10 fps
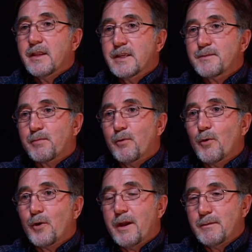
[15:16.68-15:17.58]
this
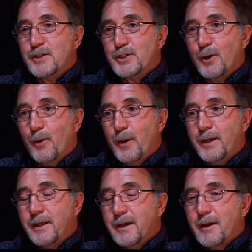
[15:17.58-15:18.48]
program is
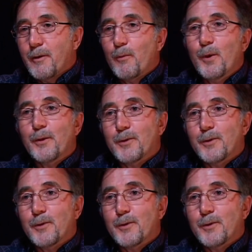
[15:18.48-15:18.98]
shown, we'll